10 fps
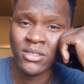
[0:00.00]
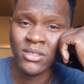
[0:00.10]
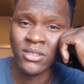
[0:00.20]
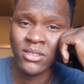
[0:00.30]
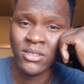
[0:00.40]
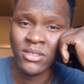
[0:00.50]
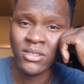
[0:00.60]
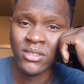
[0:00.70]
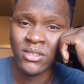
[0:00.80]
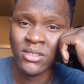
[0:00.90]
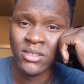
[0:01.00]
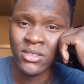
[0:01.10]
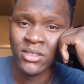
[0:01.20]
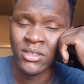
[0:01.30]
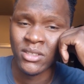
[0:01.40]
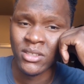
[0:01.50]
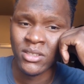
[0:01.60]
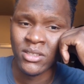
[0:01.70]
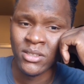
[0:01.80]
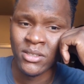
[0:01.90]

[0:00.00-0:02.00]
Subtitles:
No one is speaking in this clip.